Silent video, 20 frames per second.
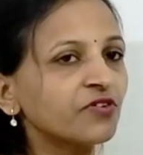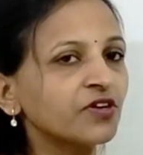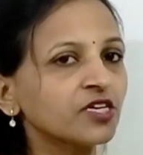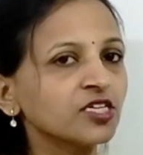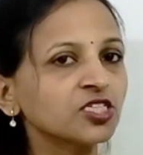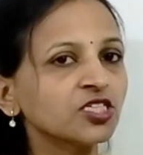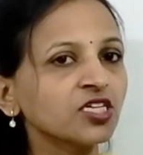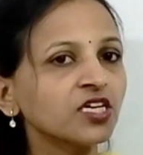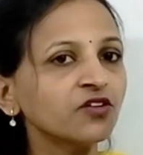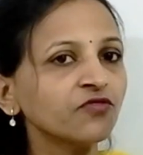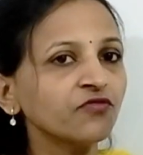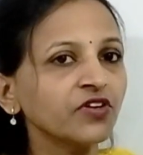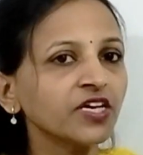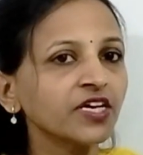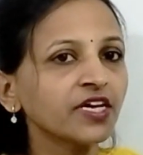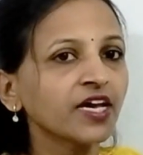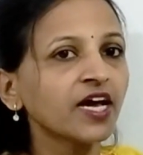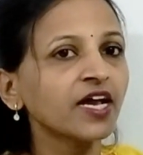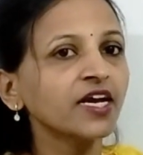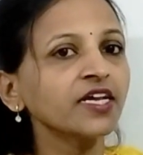function
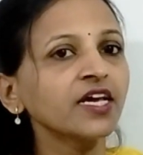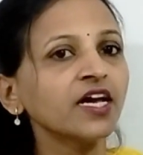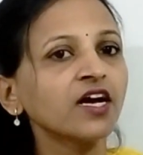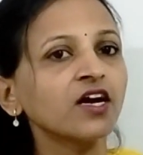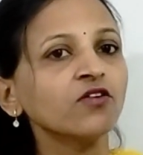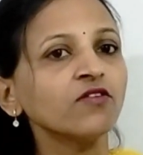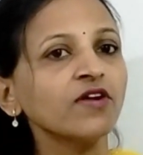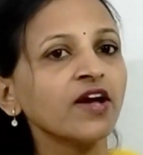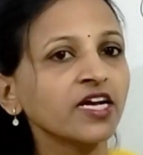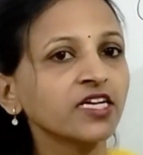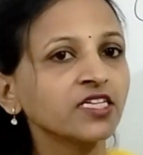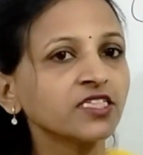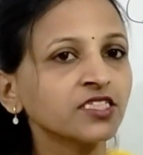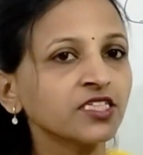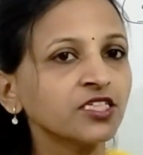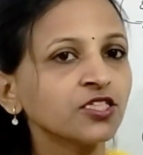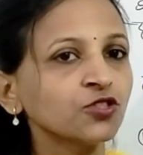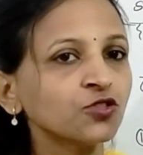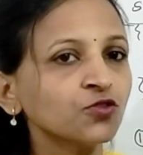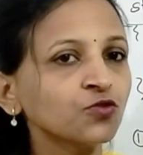we can have
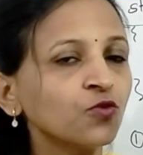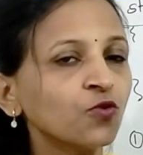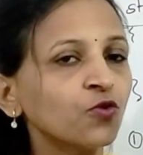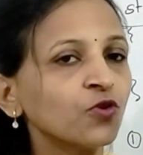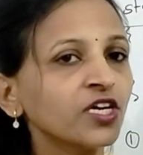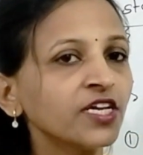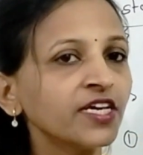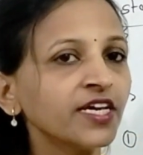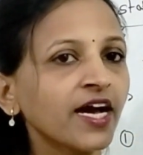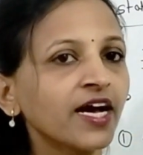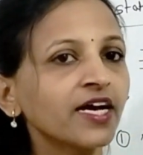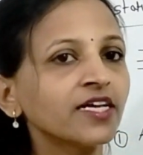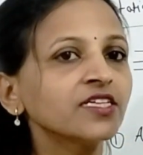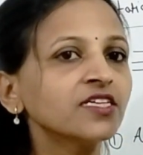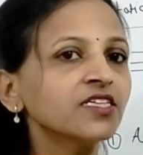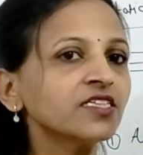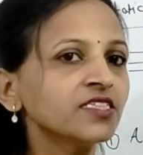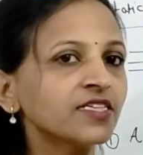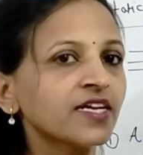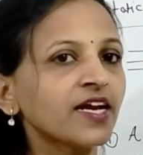access to only
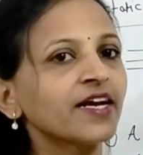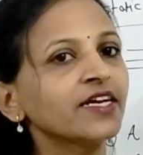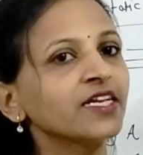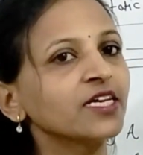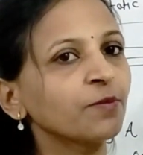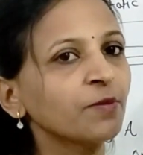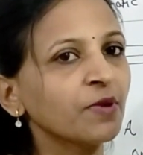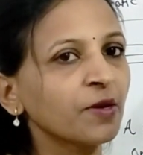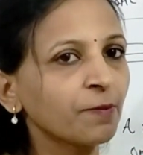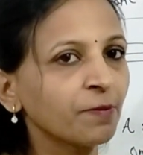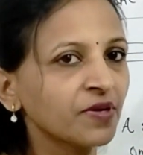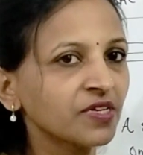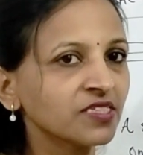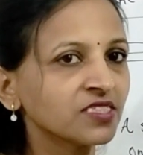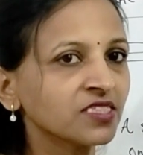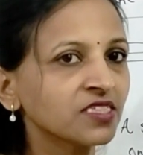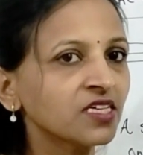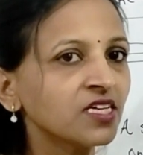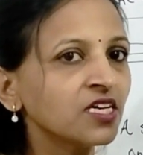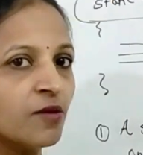other static
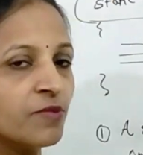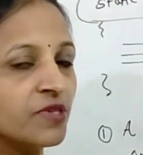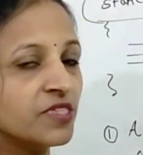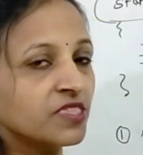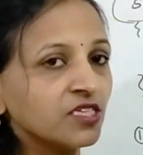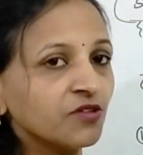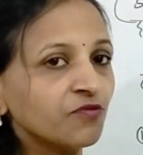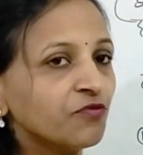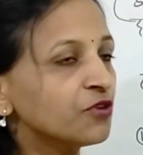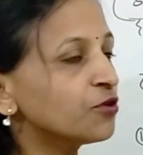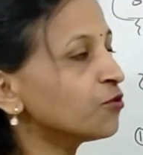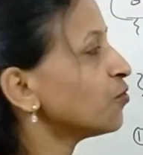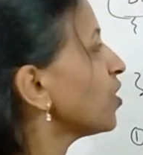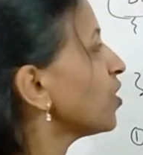members. Means if you